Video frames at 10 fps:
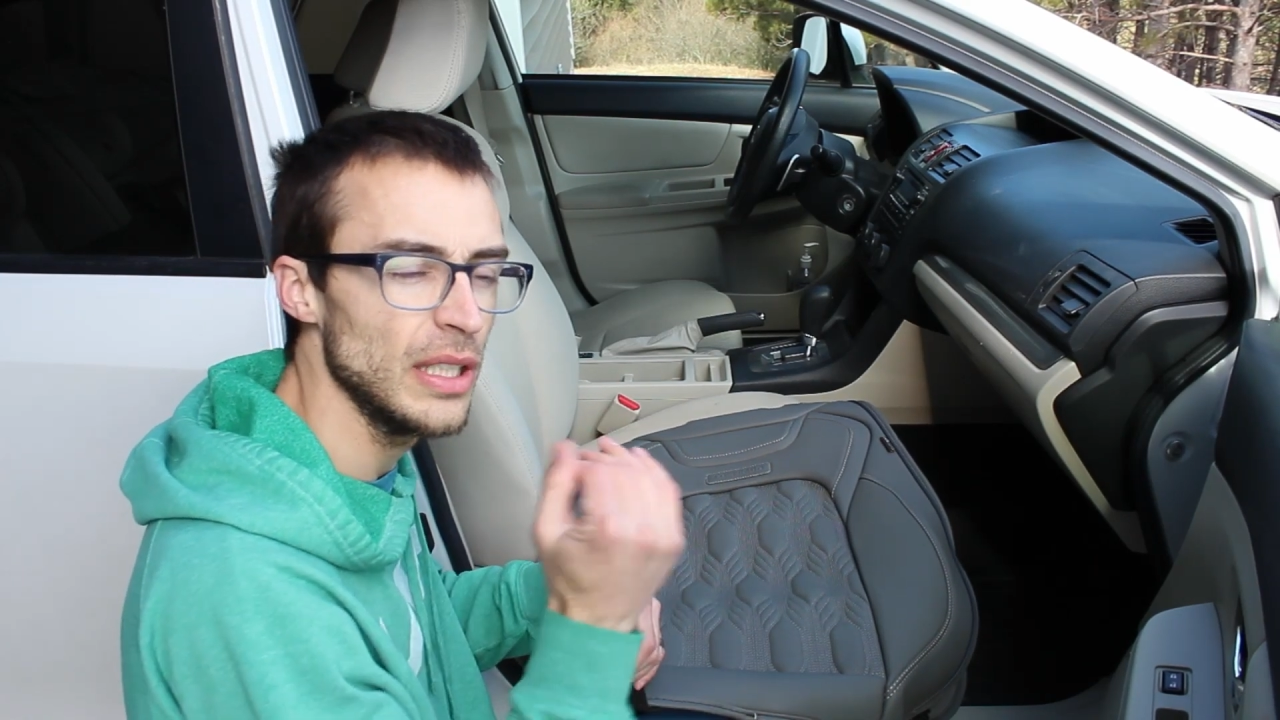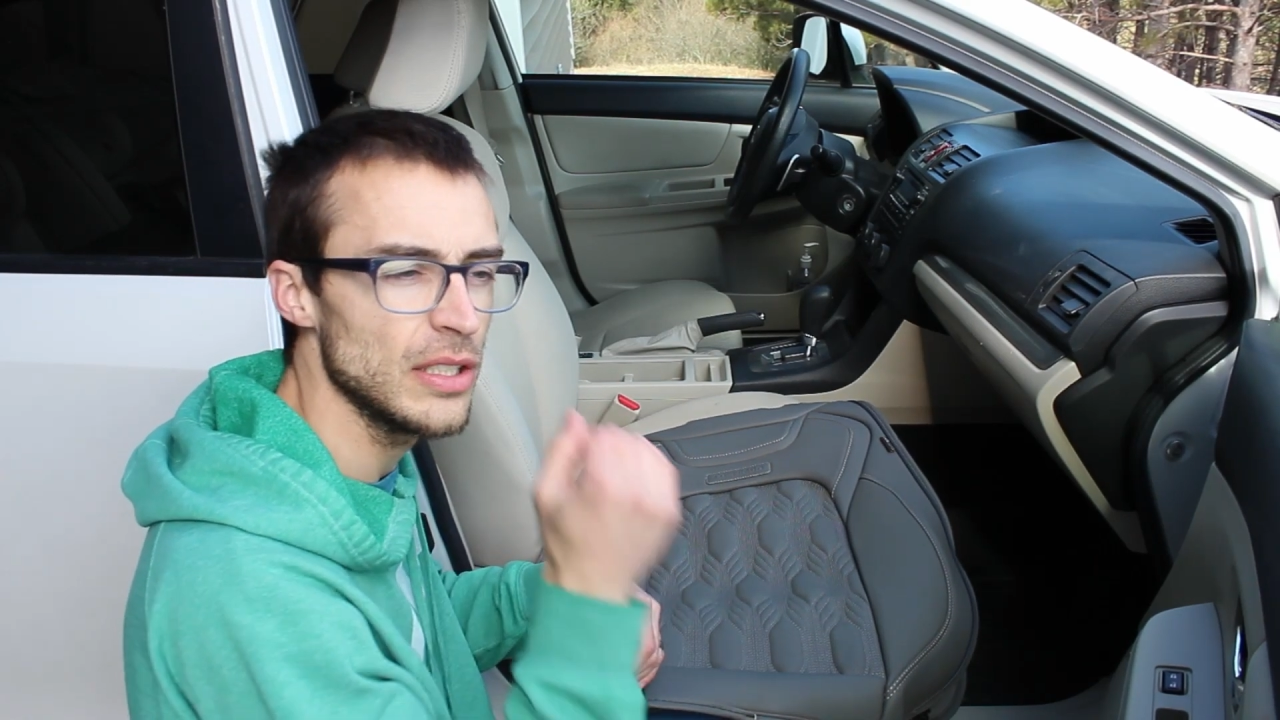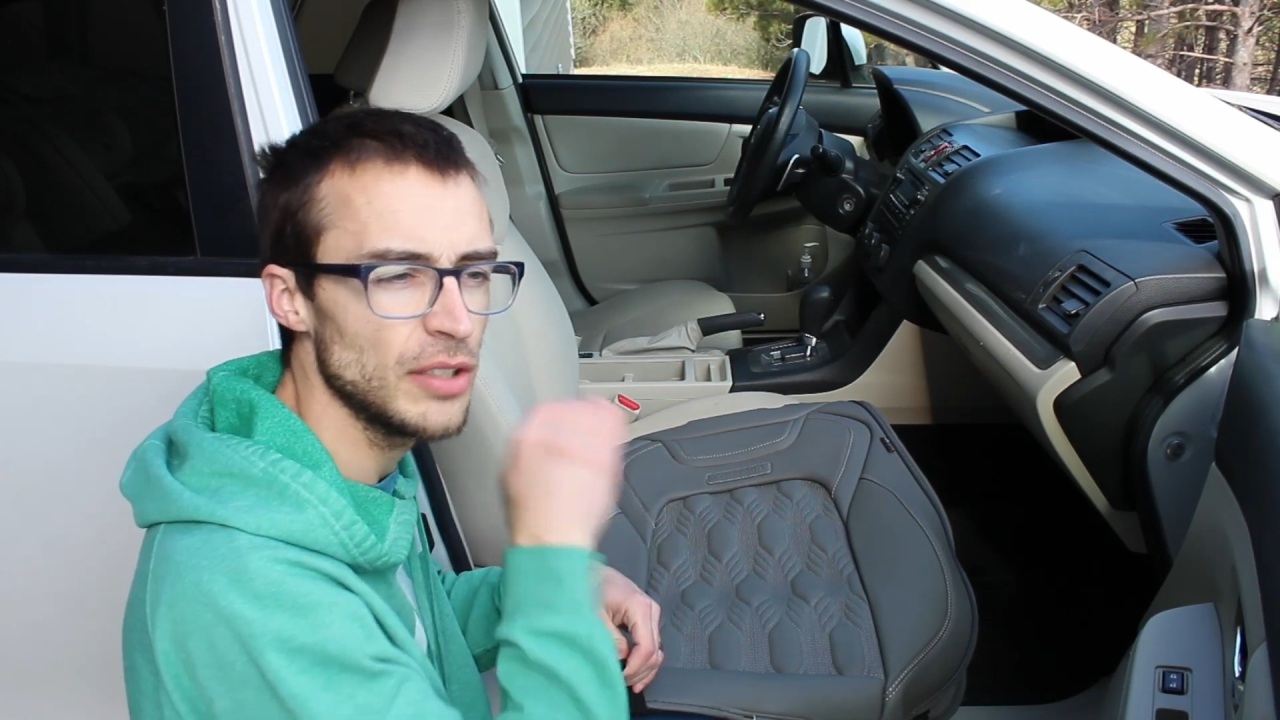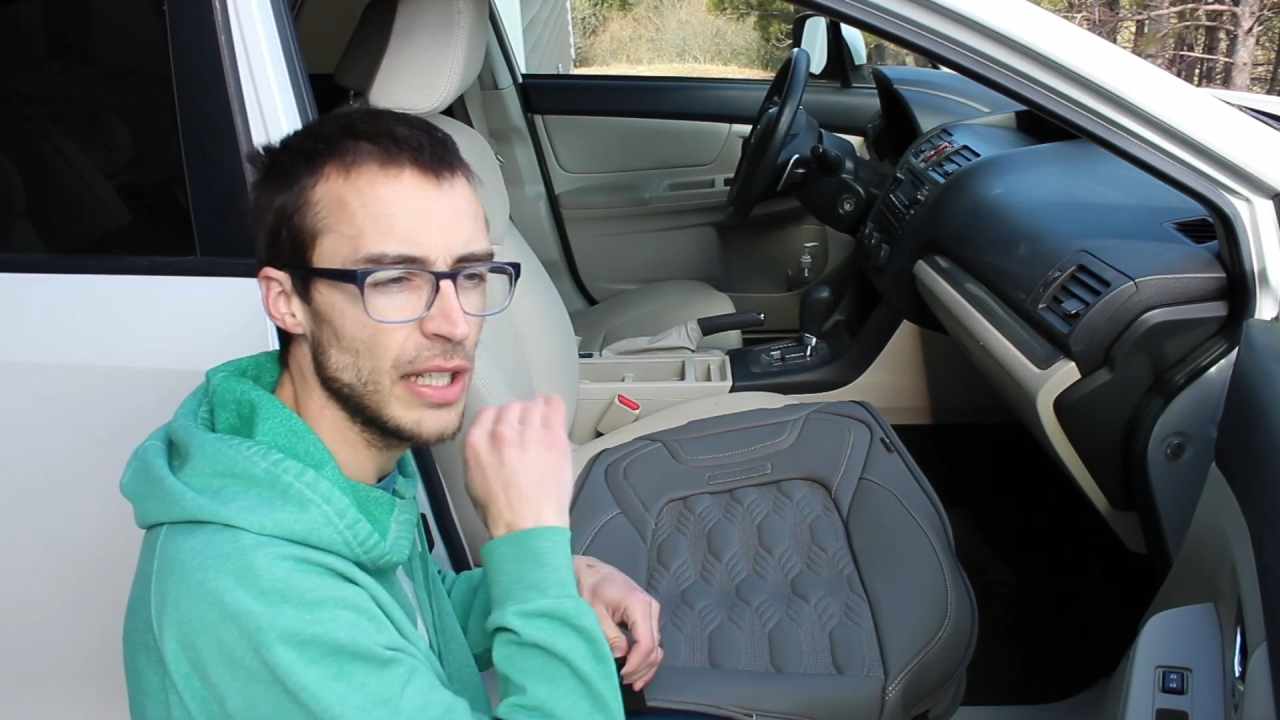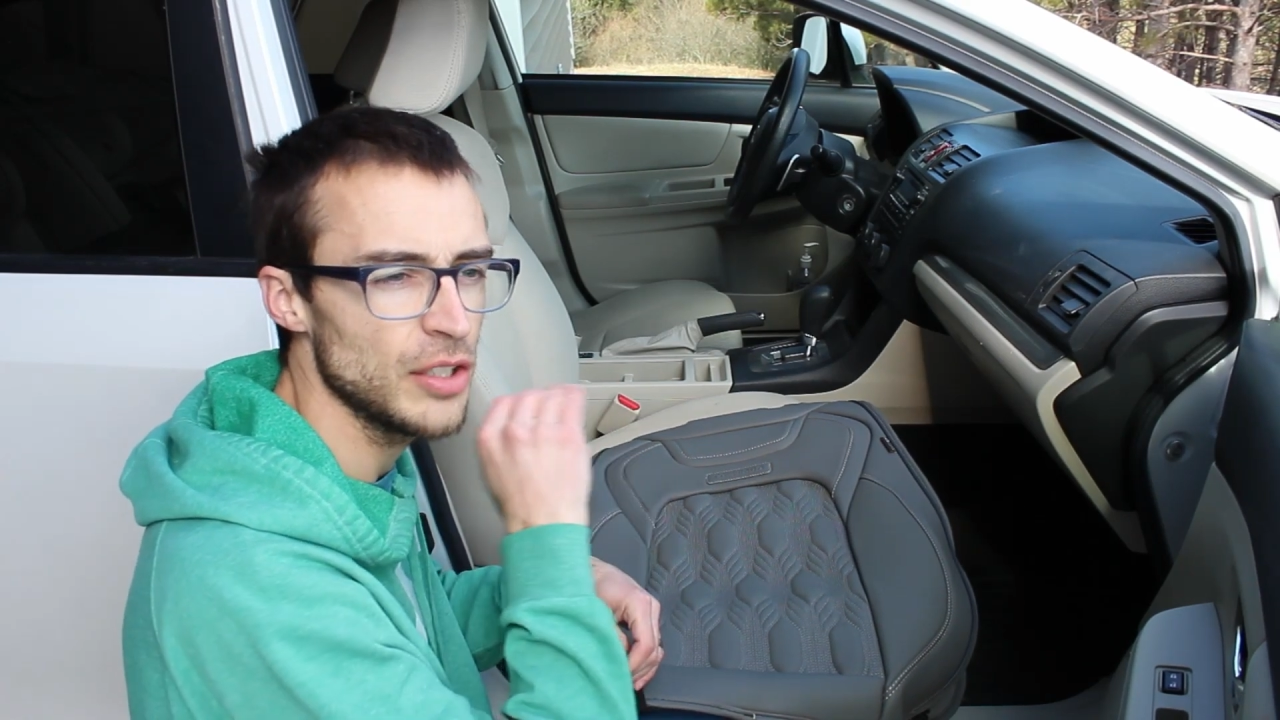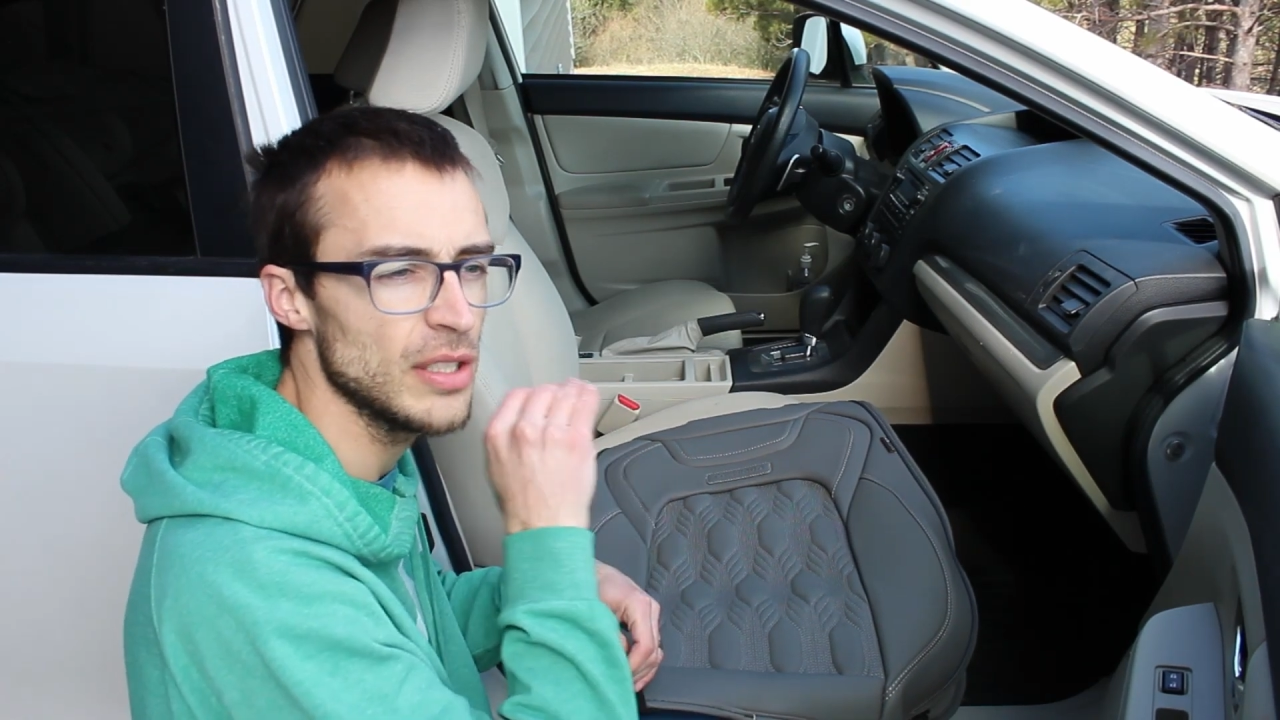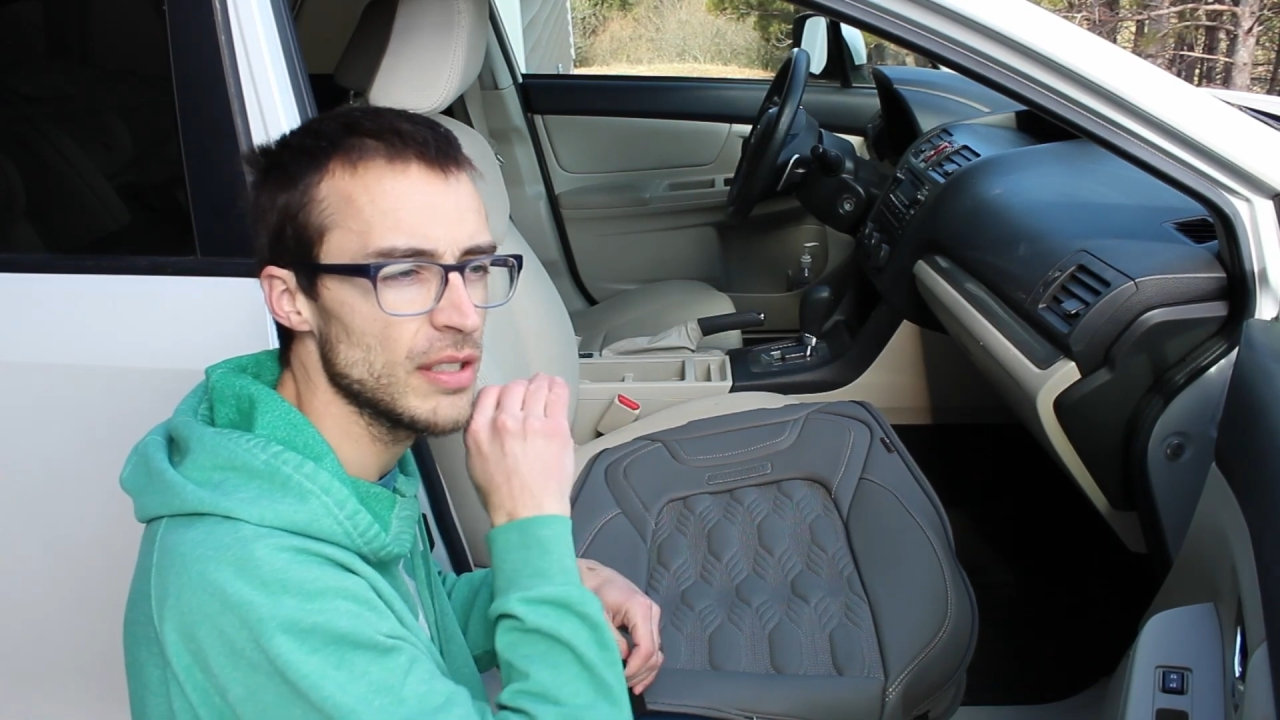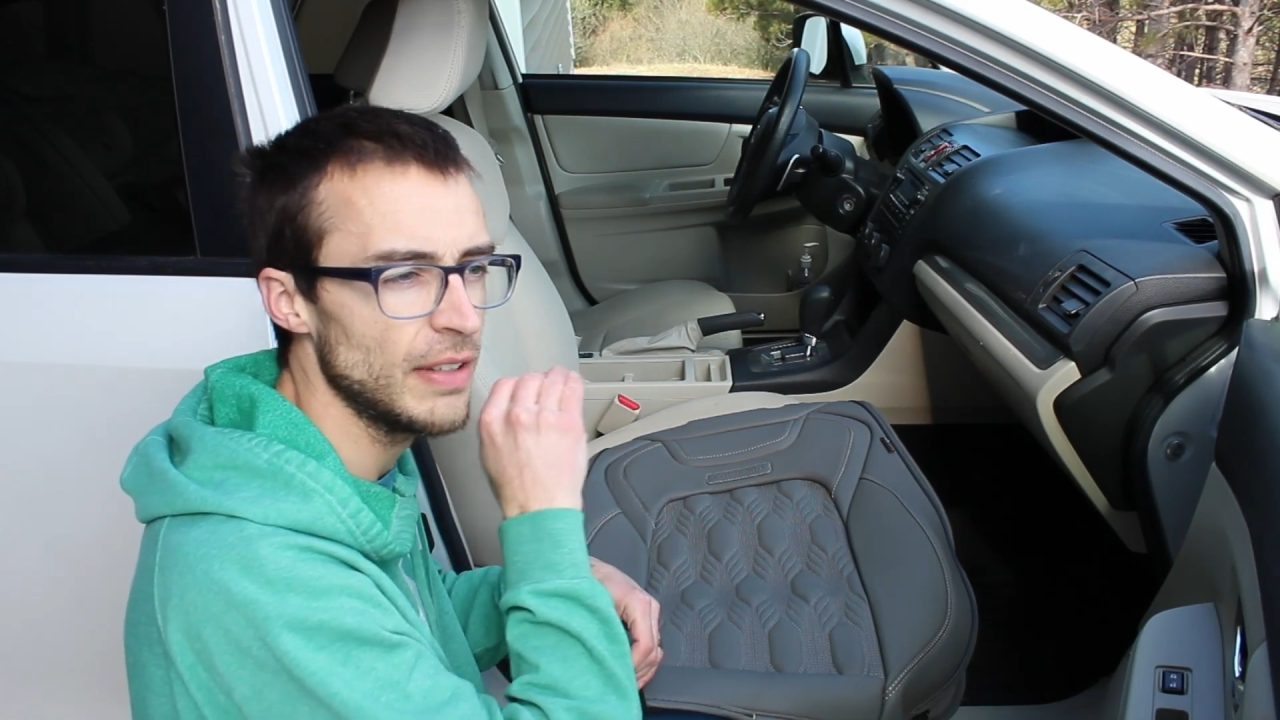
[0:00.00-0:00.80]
instructions.